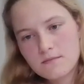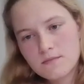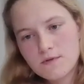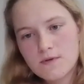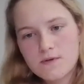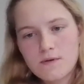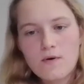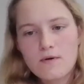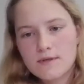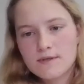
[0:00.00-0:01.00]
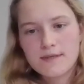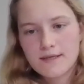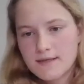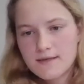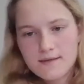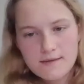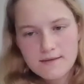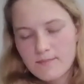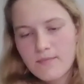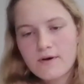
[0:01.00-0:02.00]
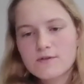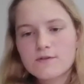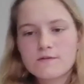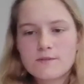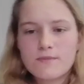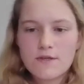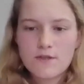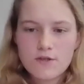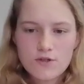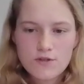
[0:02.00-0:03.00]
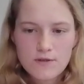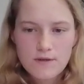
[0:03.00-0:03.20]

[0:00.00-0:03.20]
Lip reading: So, coding like parts of speech,